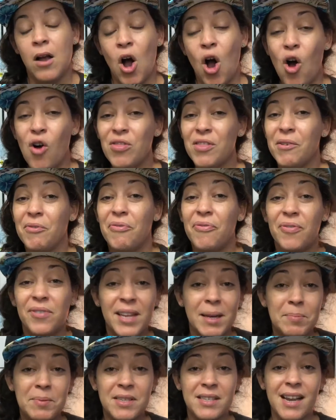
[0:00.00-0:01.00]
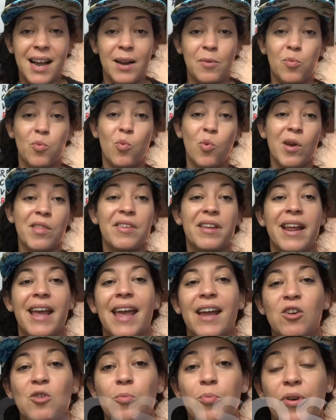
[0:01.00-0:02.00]
On the flip side, with an
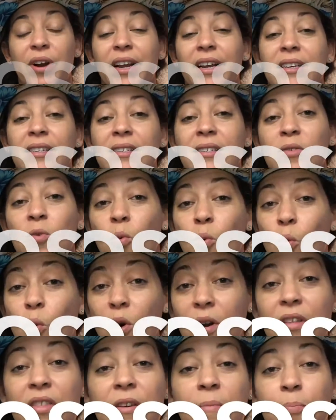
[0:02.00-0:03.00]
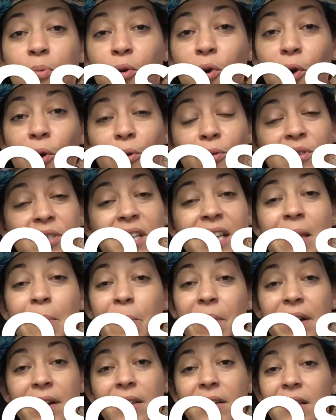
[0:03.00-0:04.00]
ankle brace, one of the pros
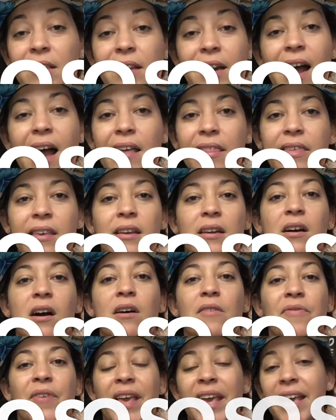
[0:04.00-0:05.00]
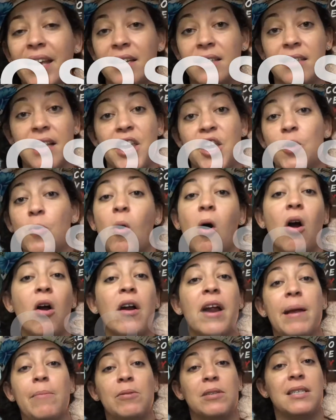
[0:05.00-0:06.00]
immediately that I think of is that you
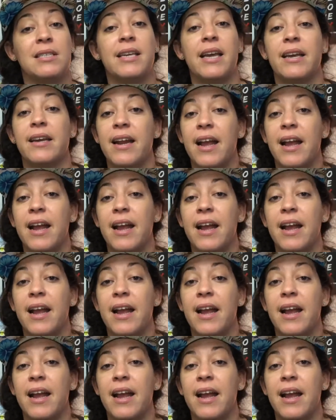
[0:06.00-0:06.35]
are able to take it